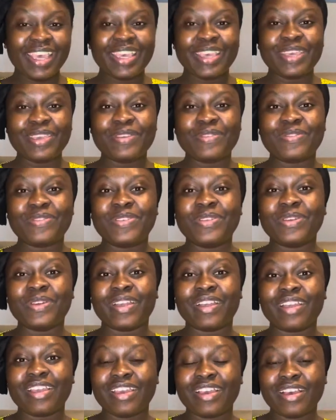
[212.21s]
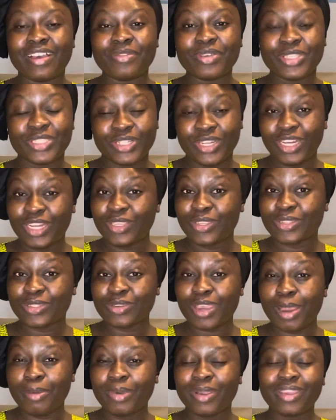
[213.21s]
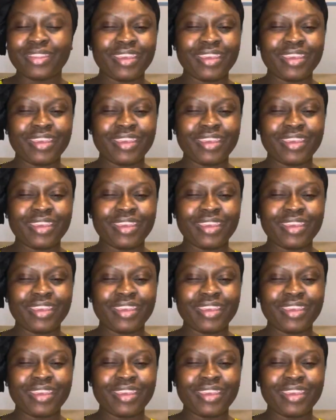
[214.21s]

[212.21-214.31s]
If you're a returning subscriber,